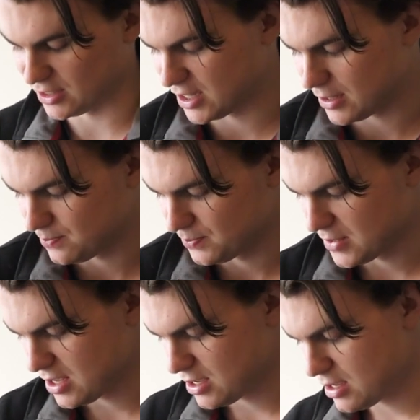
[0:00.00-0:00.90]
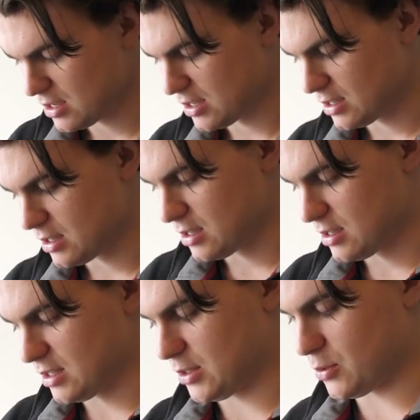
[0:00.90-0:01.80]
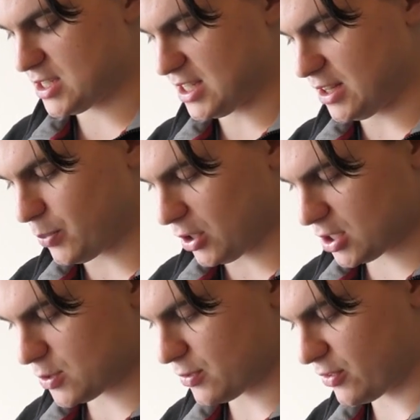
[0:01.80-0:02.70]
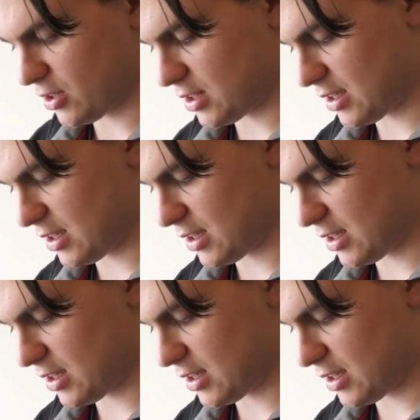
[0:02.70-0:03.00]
that. Otherwise, in the box, we've got